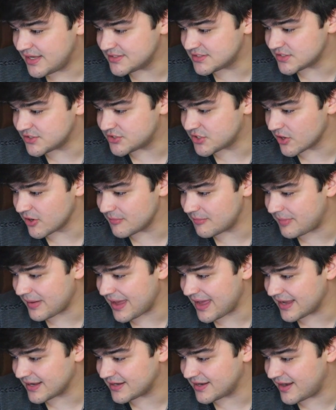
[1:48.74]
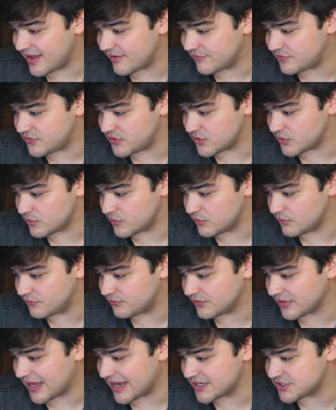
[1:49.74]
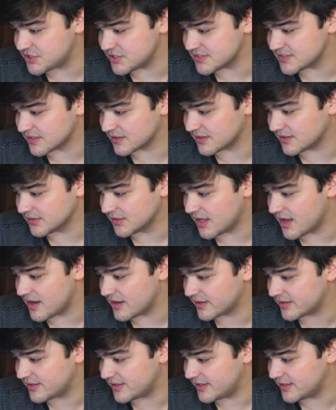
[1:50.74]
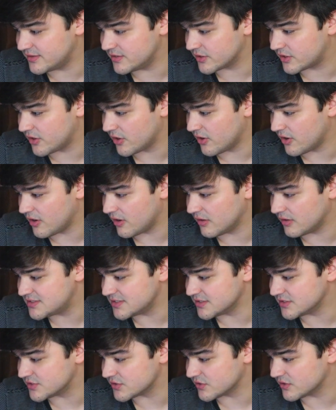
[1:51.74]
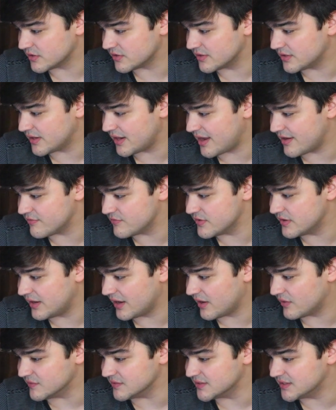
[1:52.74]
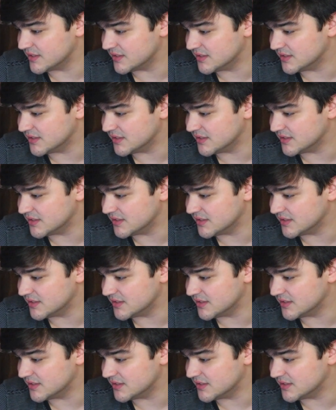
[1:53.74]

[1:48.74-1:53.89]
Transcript: He's a dirtbag nephew who flashes a Glock in the call center every now and